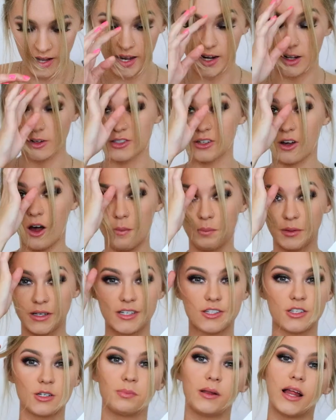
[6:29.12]
And I also got a
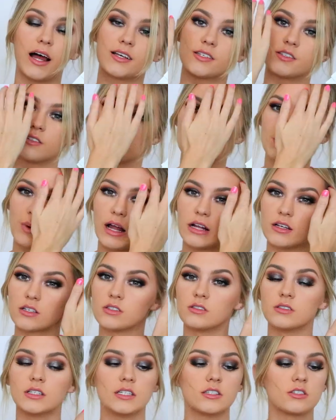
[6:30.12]
blister plaster as well.
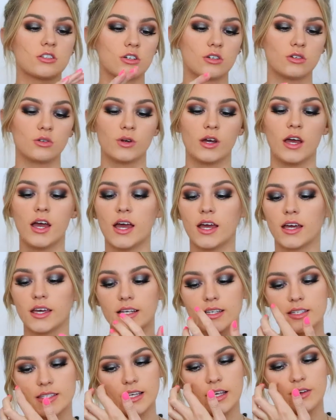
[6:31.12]
So these two
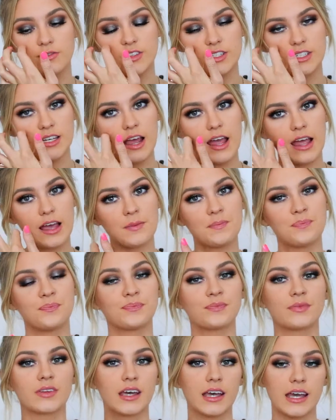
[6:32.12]
can save the day
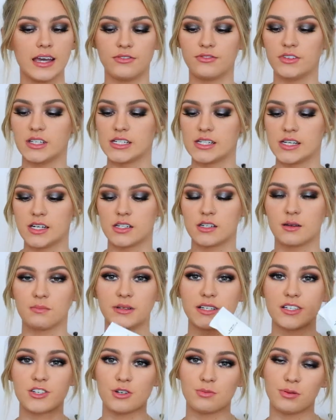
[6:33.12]
if needed.
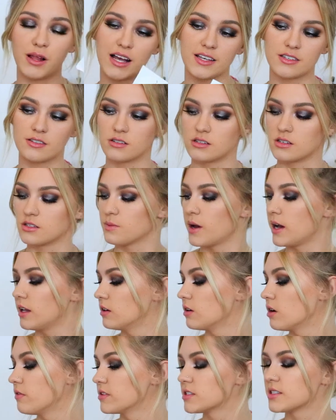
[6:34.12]
Blister plasters as
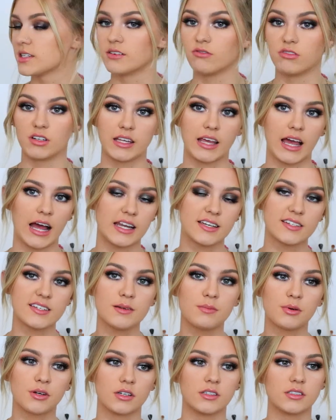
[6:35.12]
well are obviously really
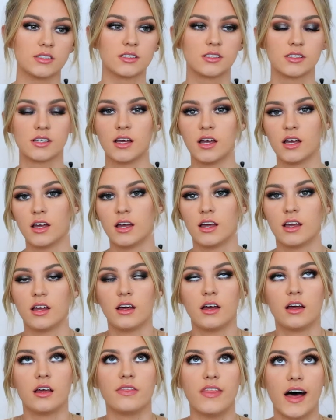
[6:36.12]
handy because
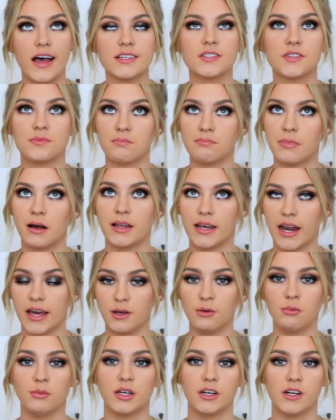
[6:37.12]
that is my
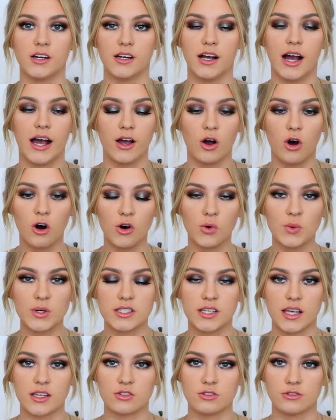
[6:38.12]
nightmare. I
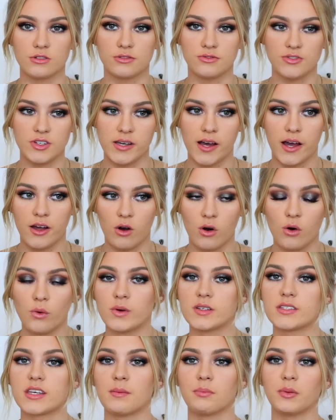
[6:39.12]
always get sore feet, I
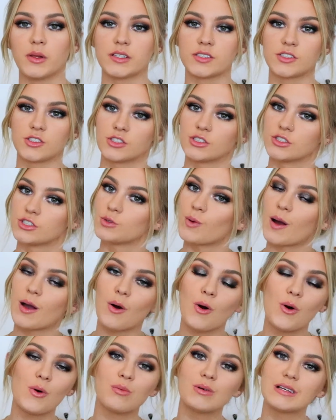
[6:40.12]
always get blisters, so I
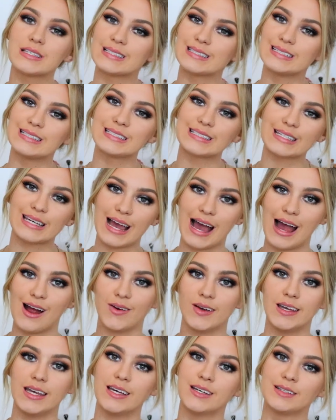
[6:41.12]
always need to
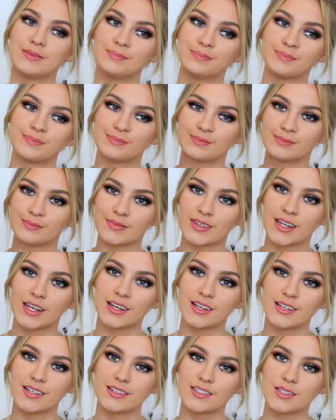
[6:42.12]
carry
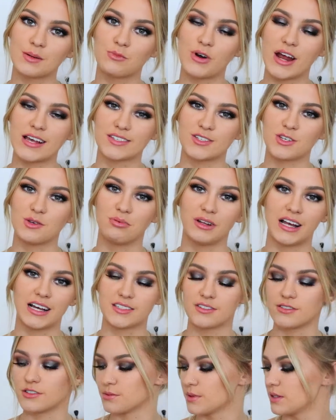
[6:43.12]
some rescue
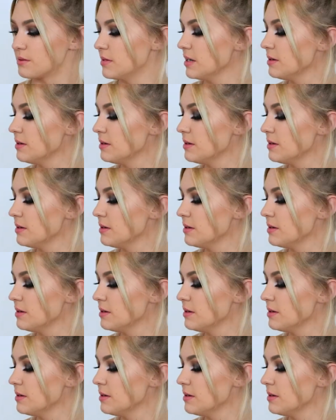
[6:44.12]
plasters with